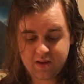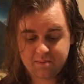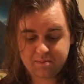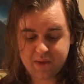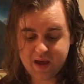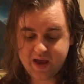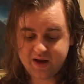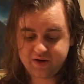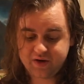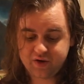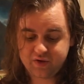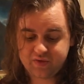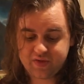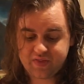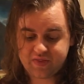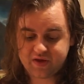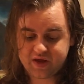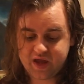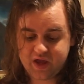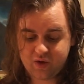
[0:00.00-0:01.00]
Penn knew
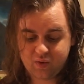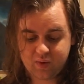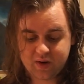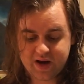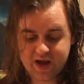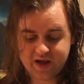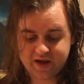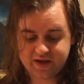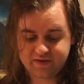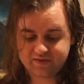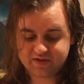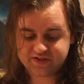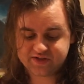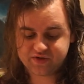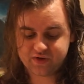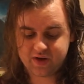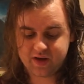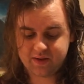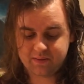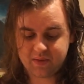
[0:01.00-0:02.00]
that the king would not give it
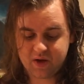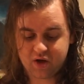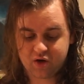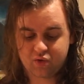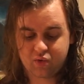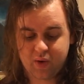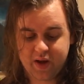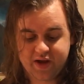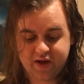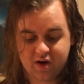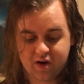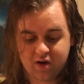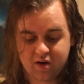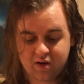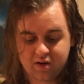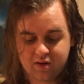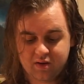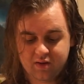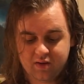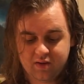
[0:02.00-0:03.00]
to him, a Quaker,
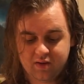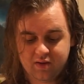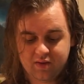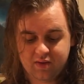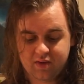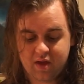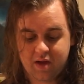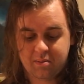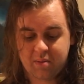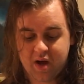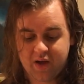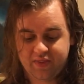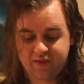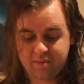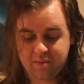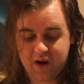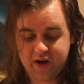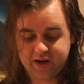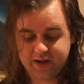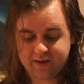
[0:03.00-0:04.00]
the
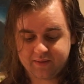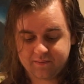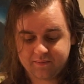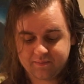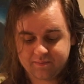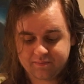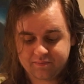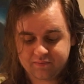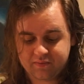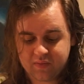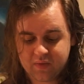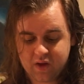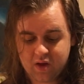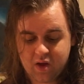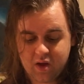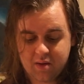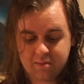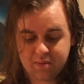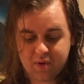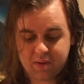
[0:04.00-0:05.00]
money,
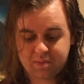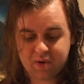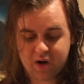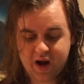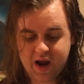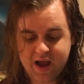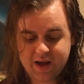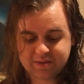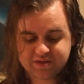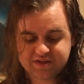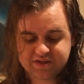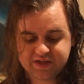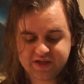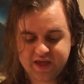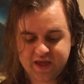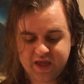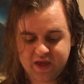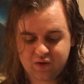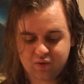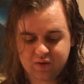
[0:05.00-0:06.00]
but perhaps the
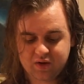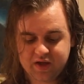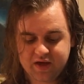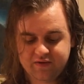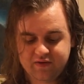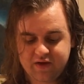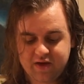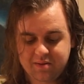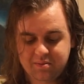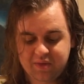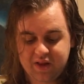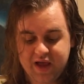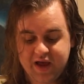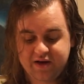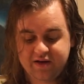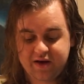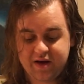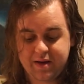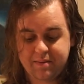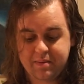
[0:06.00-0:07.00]
king would give him
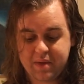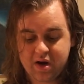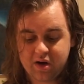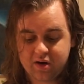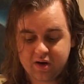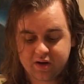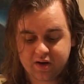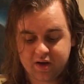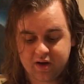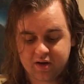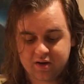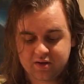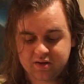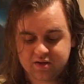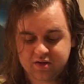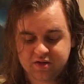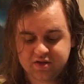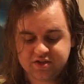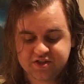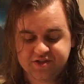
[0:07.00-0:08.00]
land in America
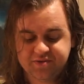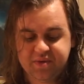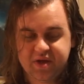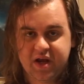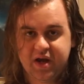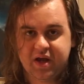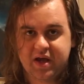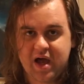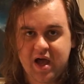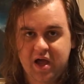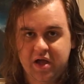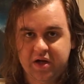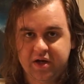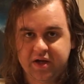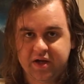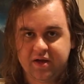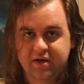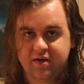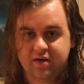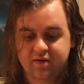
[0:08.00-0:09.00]
to begin a
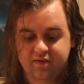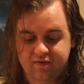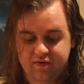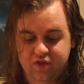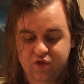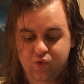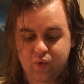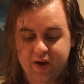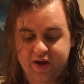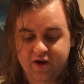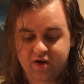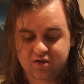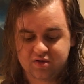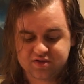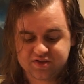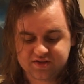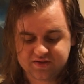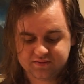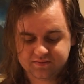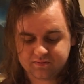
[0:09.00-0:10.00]
colony for the
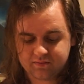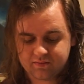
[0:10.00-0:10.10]
Quakers.